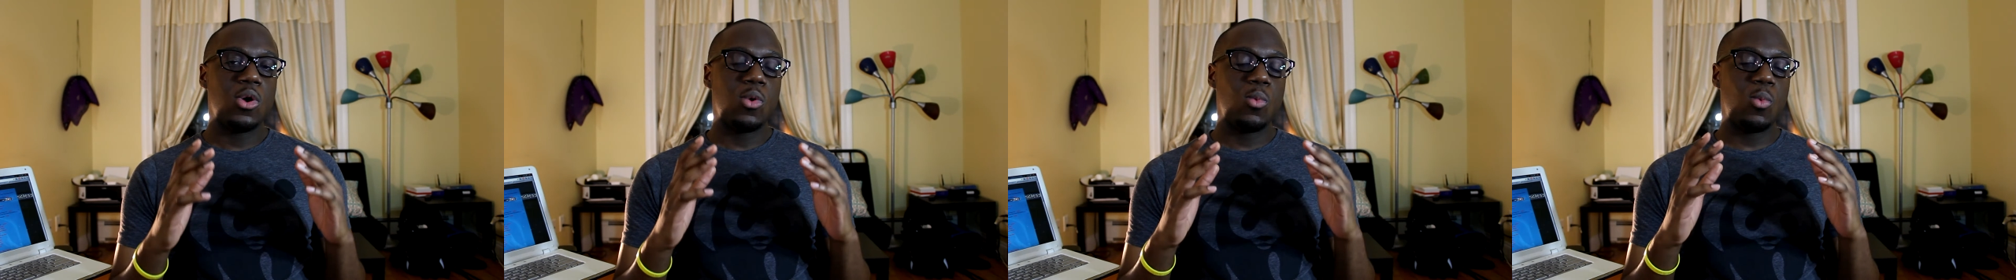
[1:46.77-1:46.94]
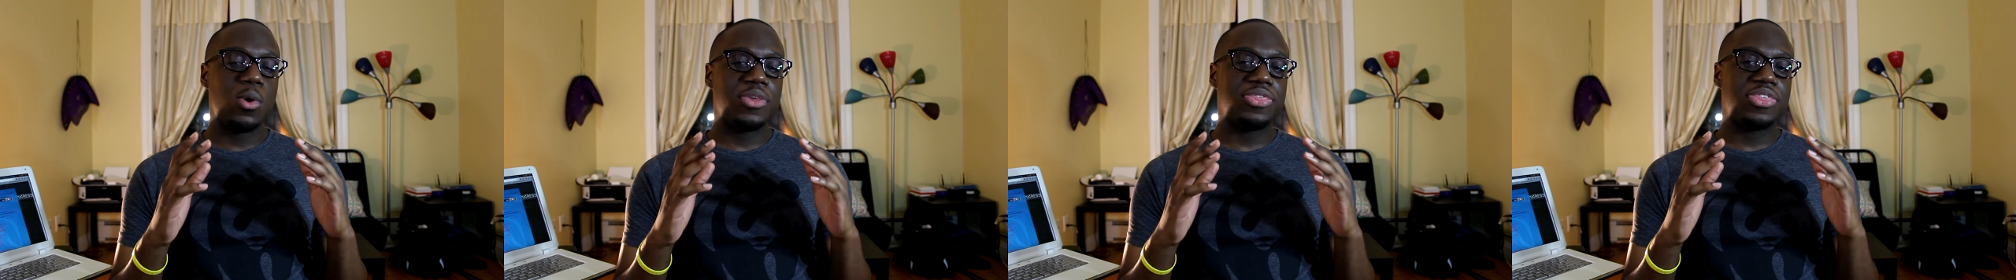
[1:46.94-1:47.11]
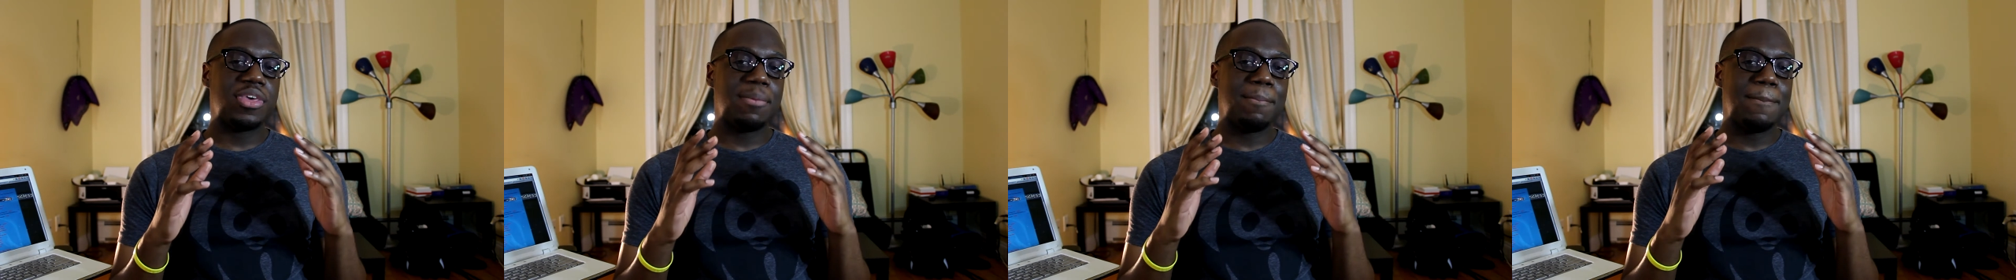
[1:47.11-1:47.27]

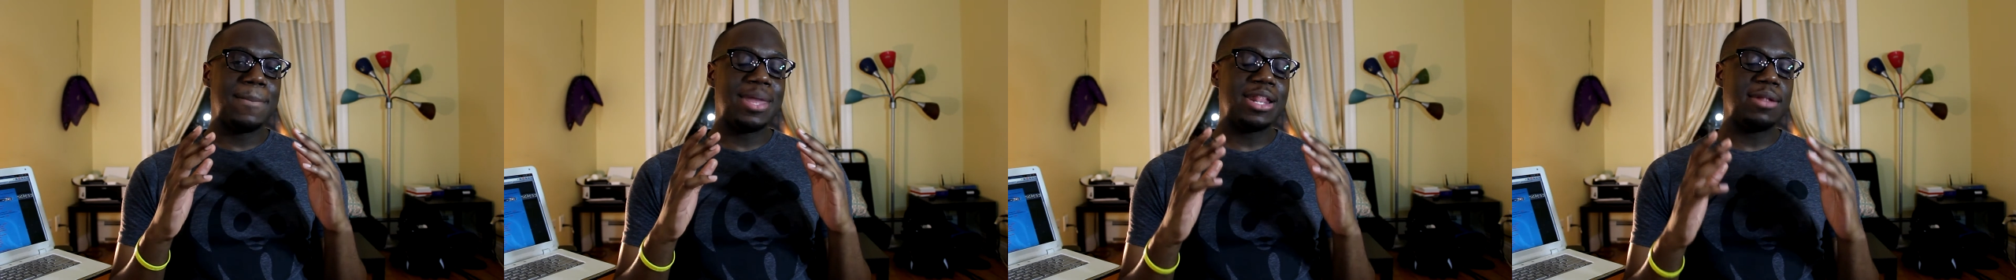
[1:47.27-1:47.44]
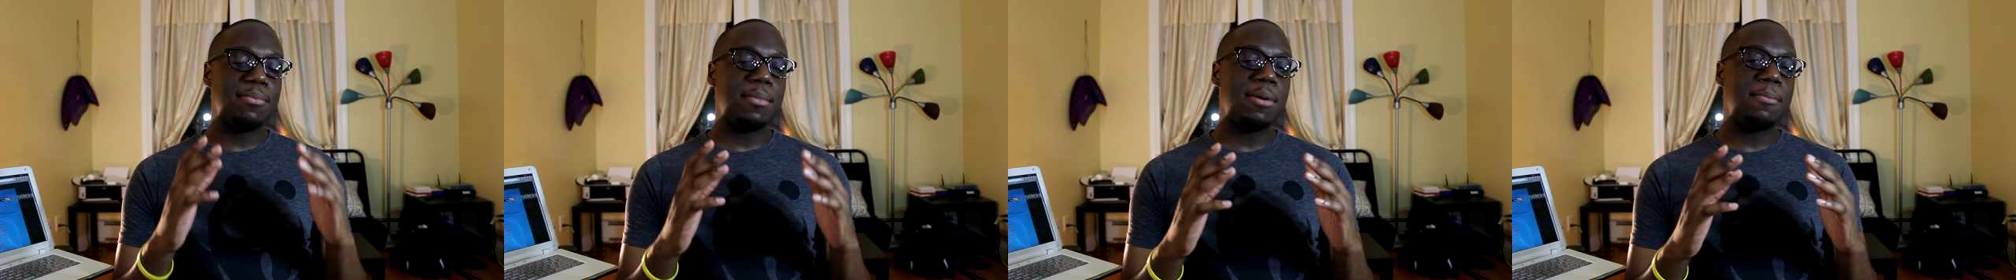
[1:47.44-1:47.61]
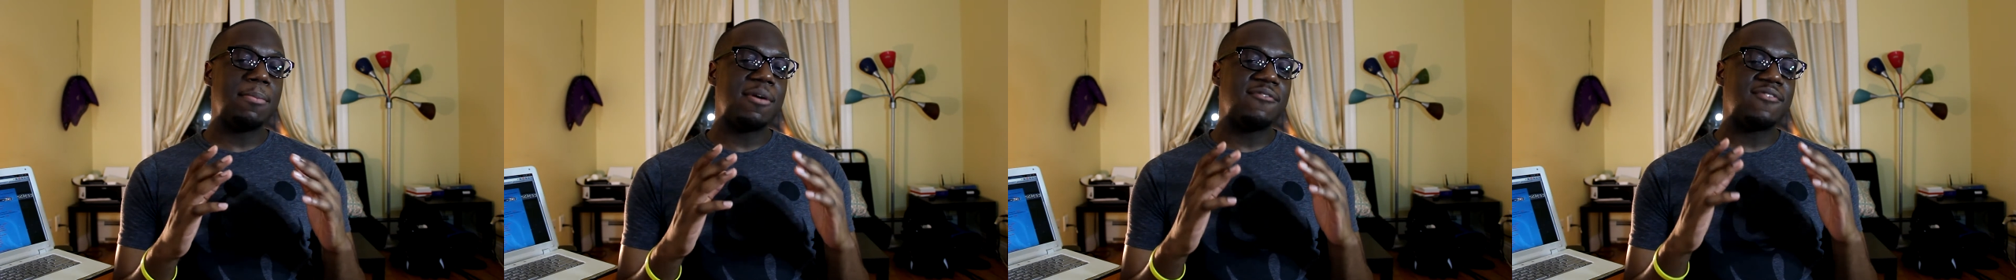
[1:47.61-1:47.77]
with a
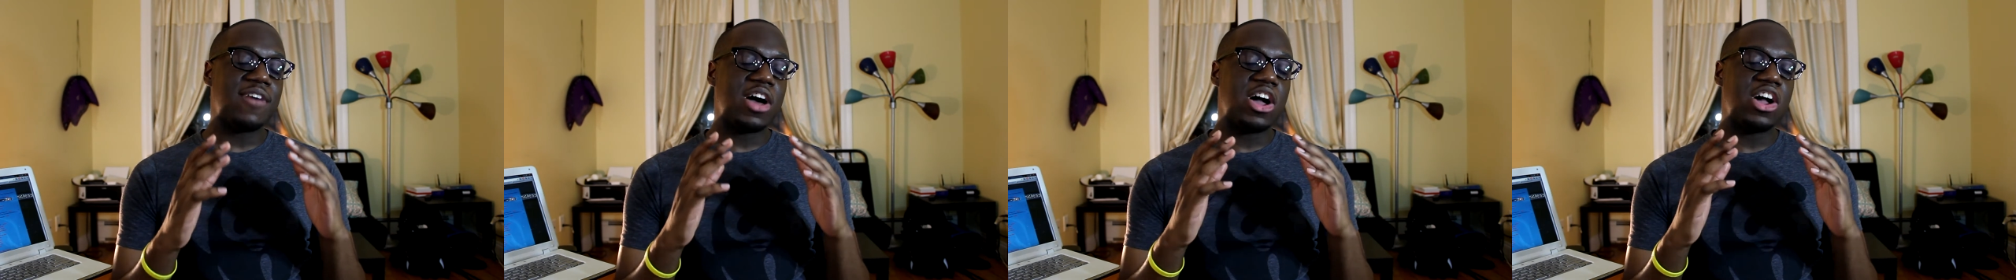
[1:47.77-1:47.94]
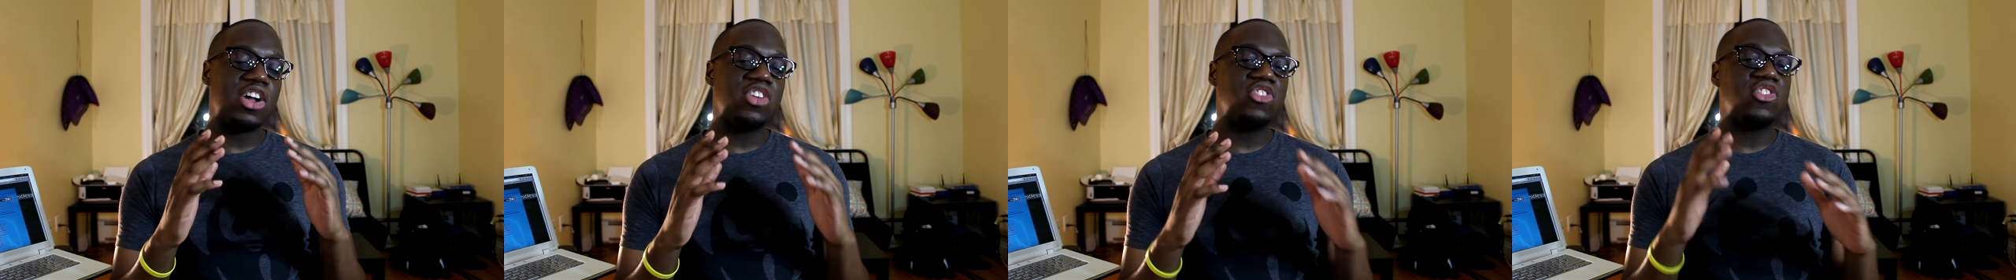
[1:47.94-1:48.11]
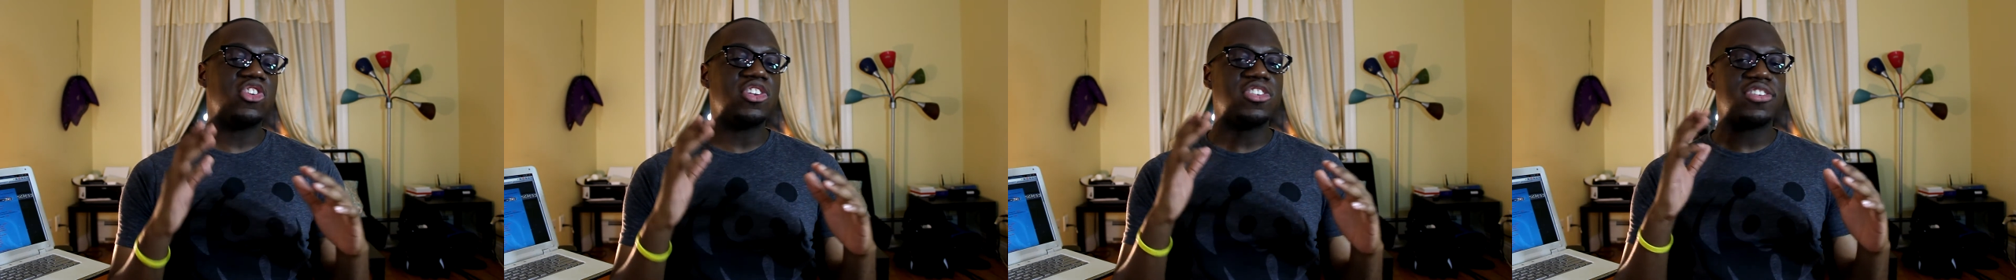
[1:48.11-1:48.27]
minimum of
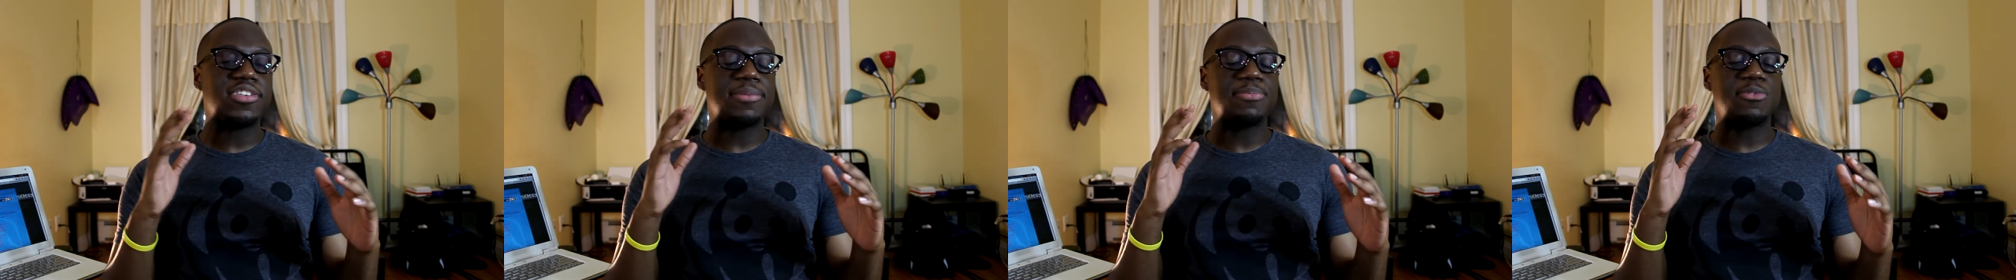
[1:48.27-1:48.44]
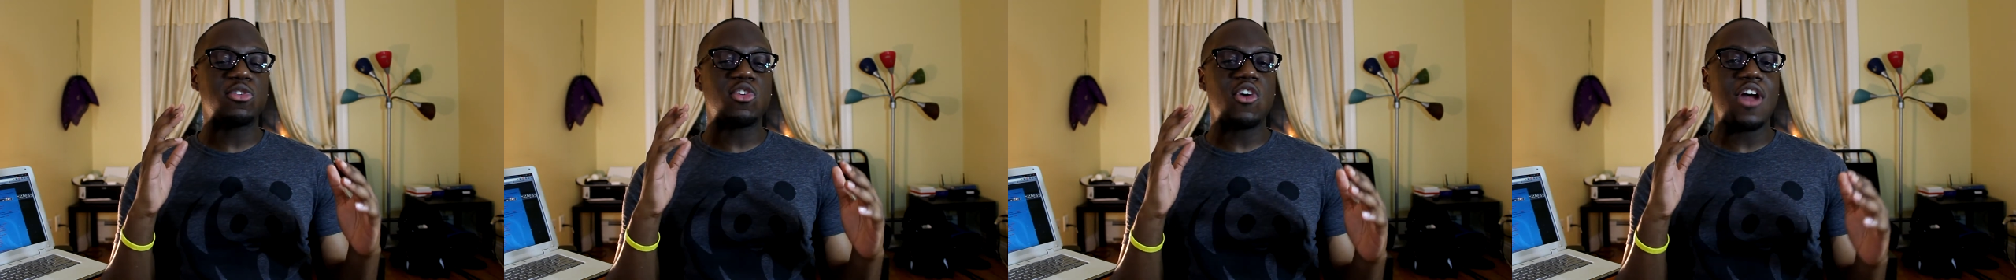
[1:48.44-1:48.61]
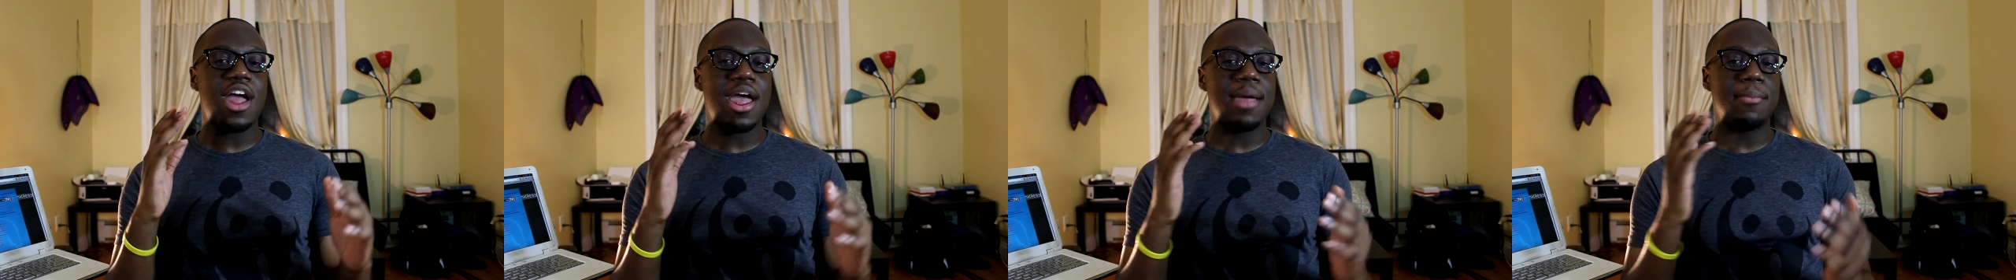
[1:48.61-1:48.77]
100
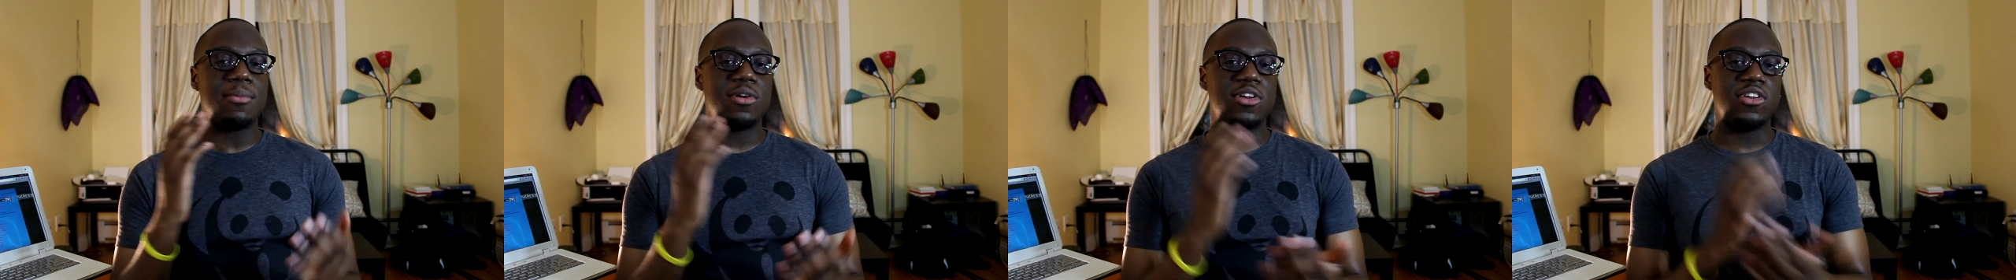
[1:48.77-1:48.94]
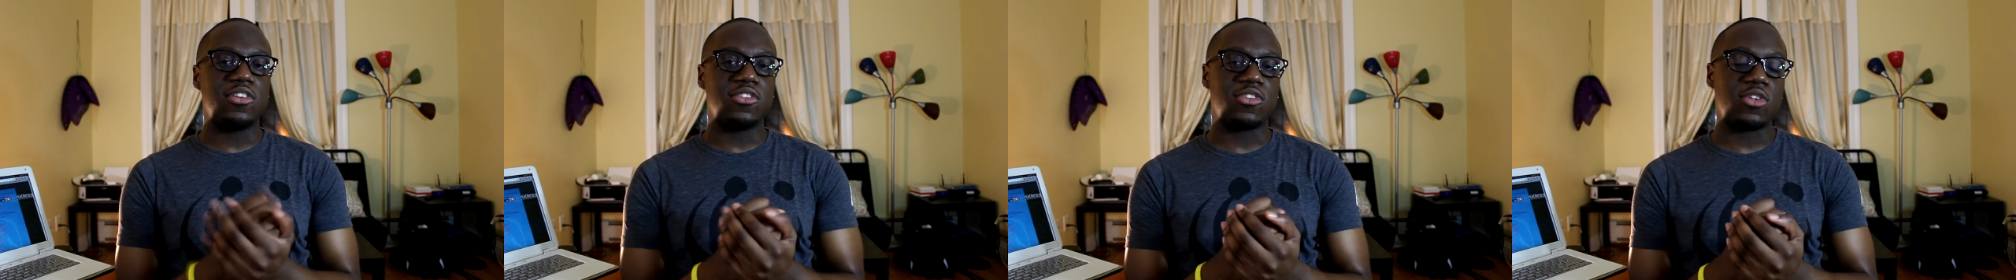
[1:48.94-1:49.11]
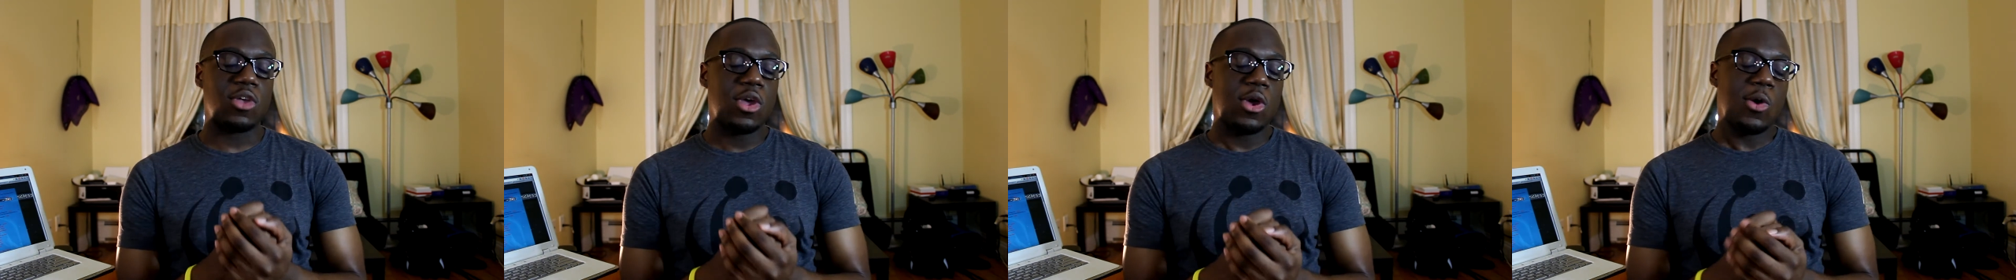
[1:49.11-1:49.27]

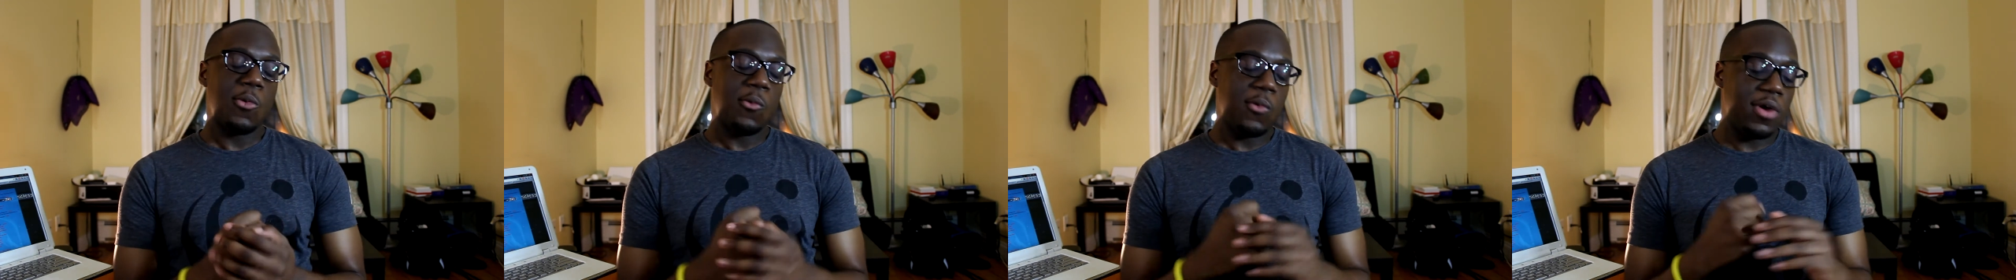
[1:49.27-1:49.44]
subscribers,